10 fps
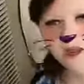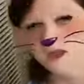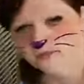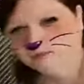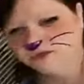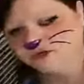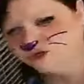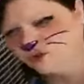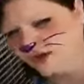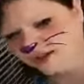I'm um, going
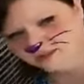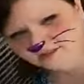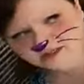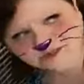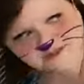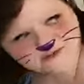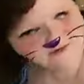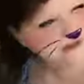to try to, let me just see